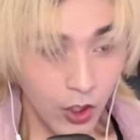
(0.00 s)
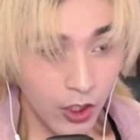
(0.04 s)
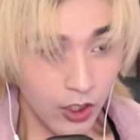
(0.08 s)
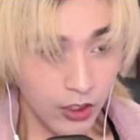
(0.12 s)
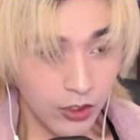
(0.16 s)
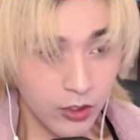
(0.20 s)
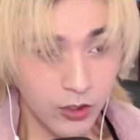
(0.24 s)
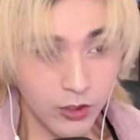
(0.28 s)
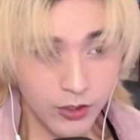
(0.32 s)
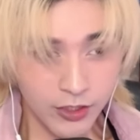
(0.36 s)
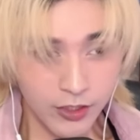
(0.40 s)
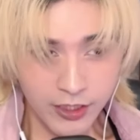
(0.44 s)

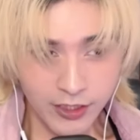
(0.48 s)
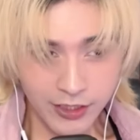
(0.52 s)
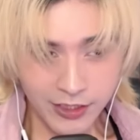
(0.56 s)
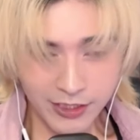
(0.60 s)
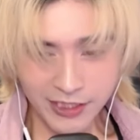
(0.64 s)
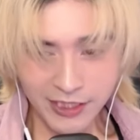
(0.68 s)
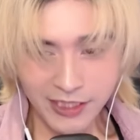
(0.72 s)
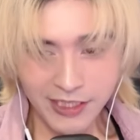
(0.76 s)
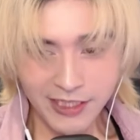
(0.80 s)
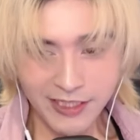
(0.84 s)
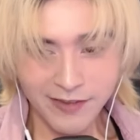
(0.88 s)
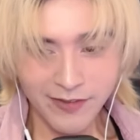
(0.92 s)

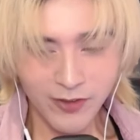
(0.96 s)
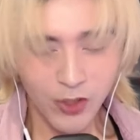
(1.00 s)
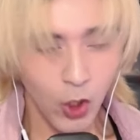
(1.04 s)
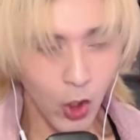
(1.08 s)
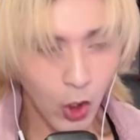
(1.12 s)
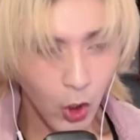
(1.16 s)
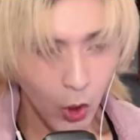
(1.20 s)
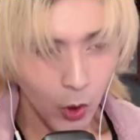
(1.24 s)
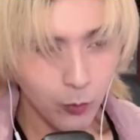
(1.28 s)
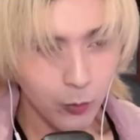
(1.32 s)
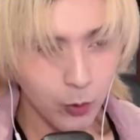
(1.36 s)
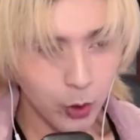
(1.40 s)
Okay, it's
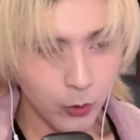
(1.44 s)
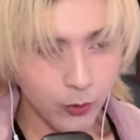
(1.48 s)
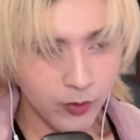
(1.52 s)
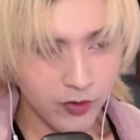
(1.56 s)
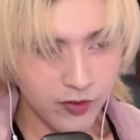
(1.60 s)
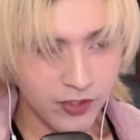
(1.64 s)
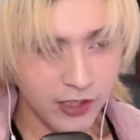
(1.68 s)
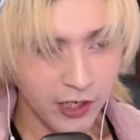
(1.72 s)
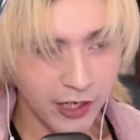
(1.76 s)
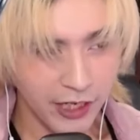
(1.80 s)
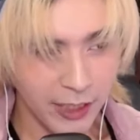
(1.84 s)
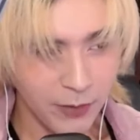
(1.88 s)

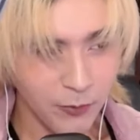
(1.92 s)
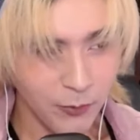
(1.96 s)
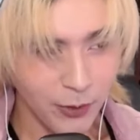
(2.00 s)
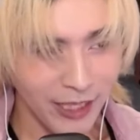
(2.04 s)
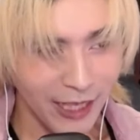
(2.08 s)
almost time.